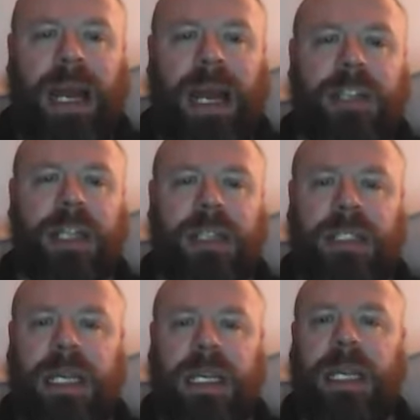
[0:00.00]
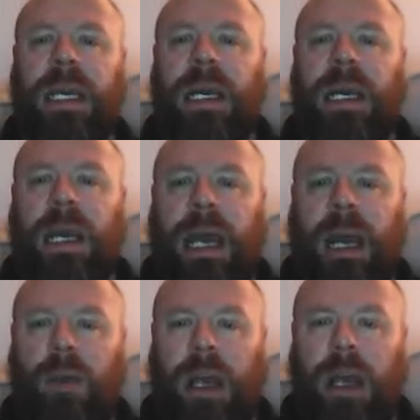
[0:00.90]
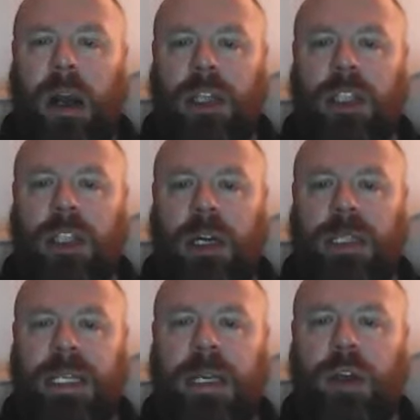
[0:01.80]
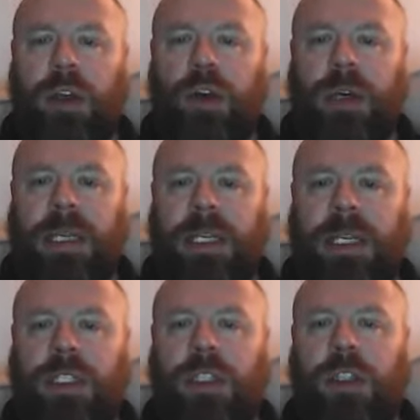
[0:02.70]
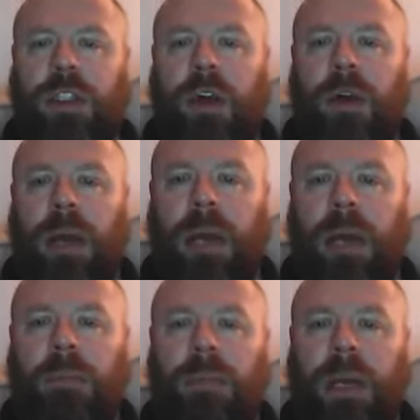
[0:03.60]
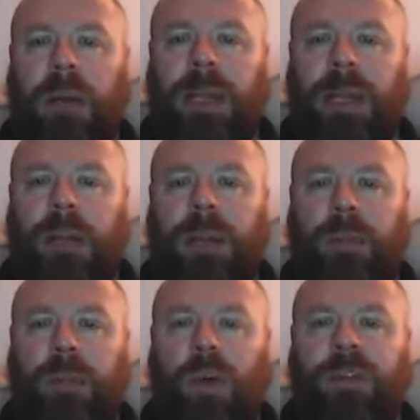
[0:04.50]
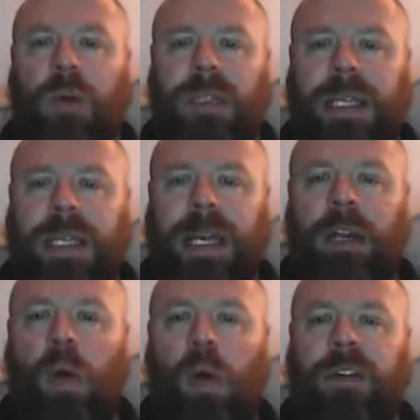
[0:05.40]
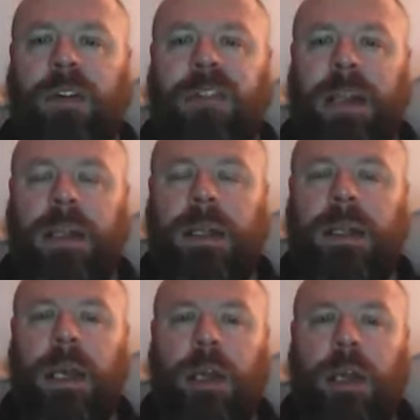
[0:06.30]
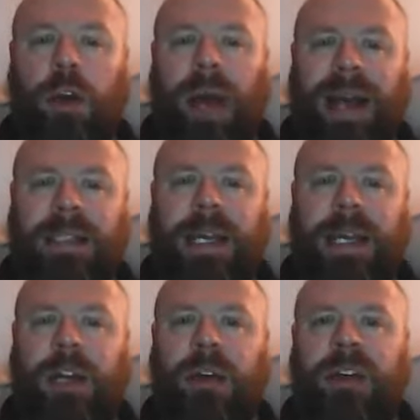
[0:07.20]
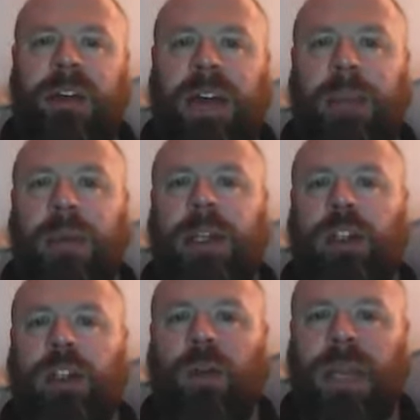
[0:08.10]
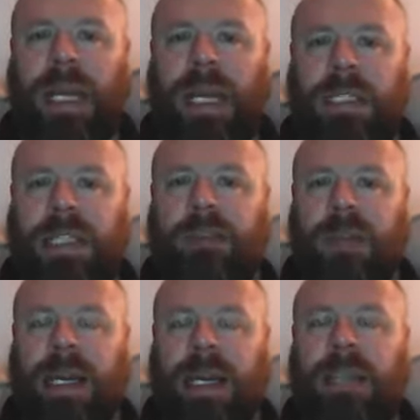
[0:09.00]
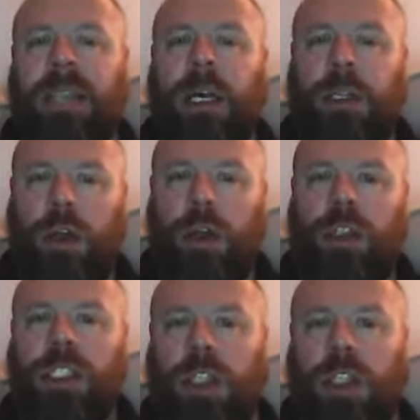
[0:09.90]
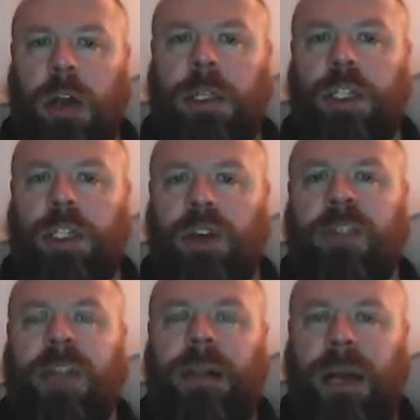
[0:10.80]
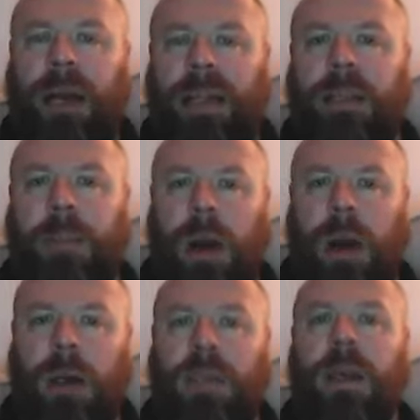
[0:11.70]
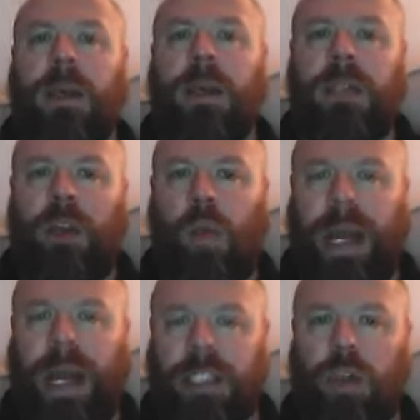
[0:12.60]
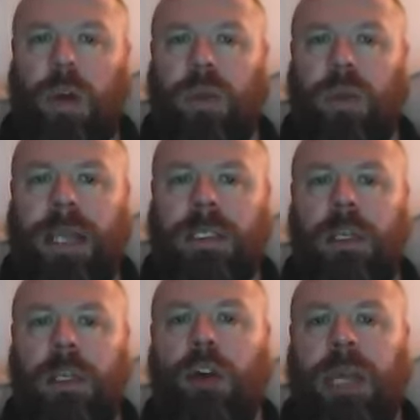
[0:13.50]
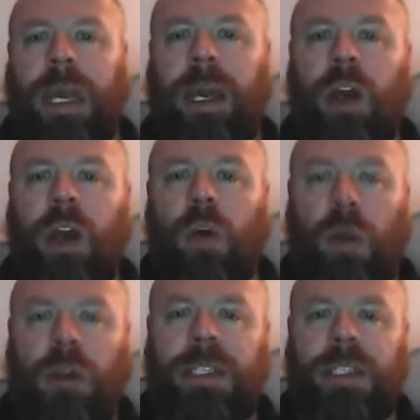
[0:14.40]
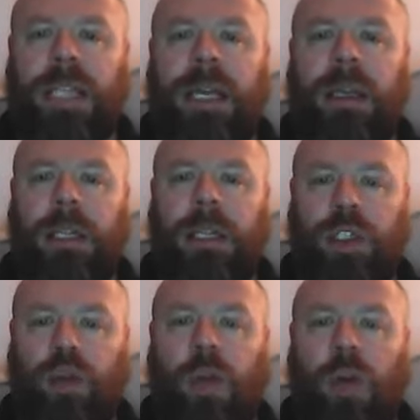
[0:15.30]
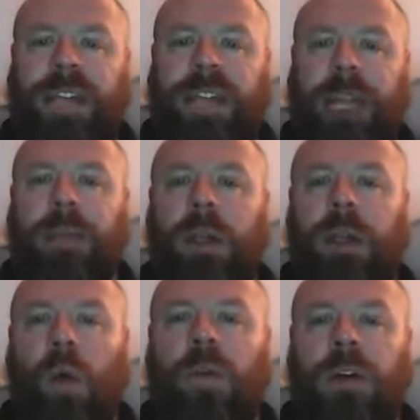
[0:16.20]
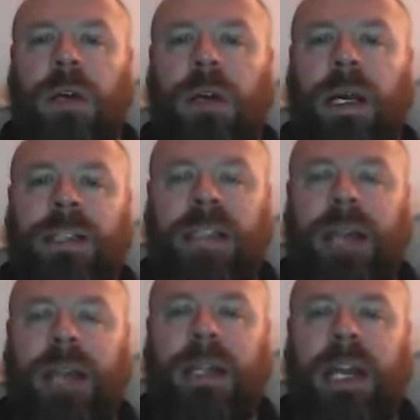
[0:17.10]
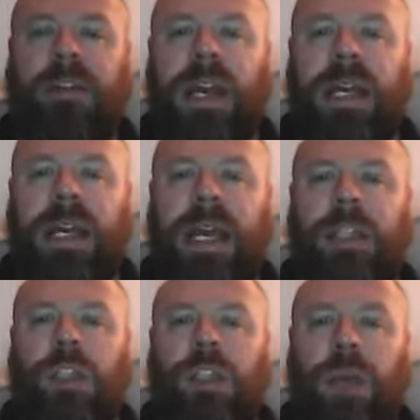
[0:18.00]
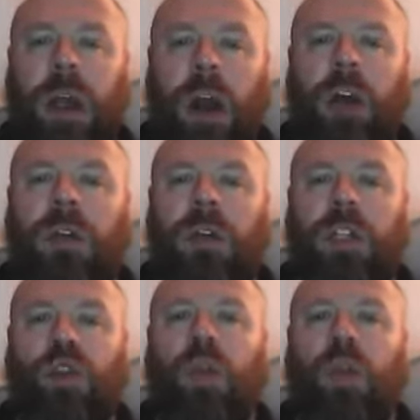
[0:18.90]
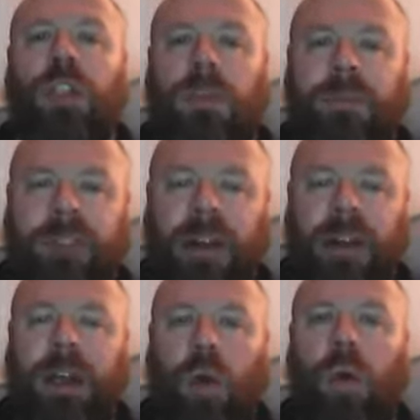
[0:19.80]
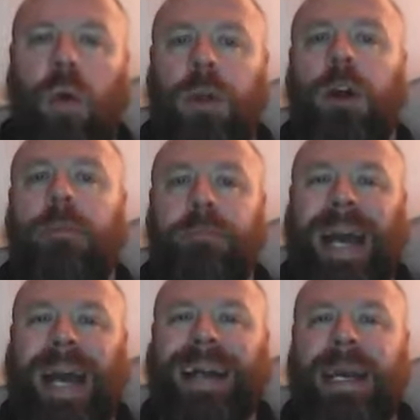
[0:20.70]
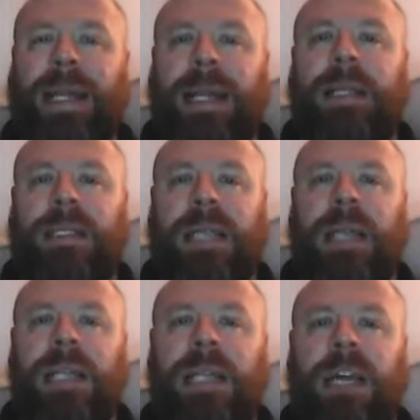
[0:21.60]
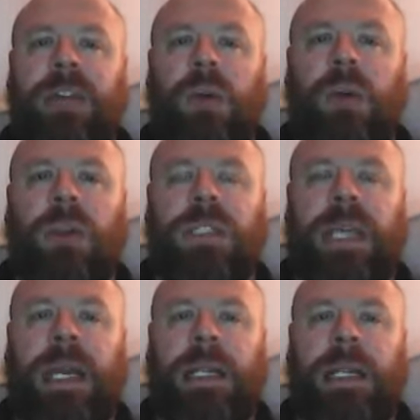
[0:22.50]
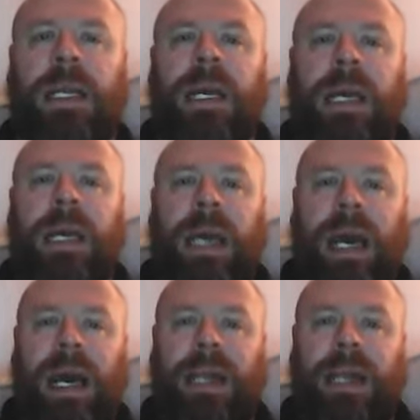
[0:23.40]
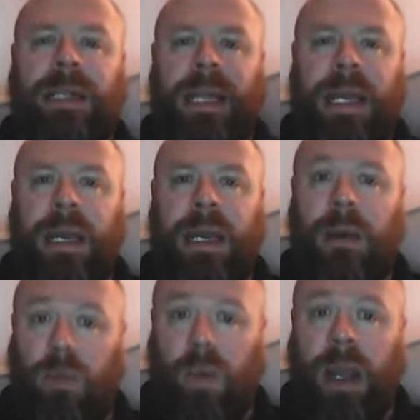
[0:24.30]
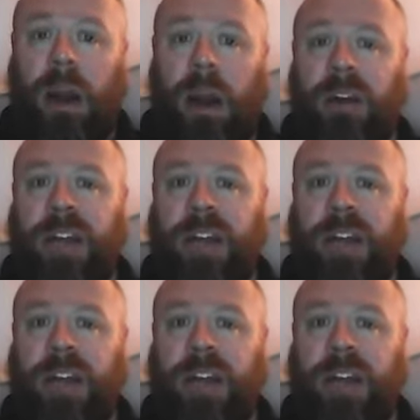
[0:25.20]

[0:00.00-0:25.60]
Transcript: As you can see, we are starting to see cooler conditions now become a little bit more focused again over Finland. Now, as that area of high pressure over the next several days does start to drift and depart to the west-northwest of the UK, we're going to see the trough deepen over Scandinavia again. So we are going to draw some very cold air back into Scandinavia once again. And we are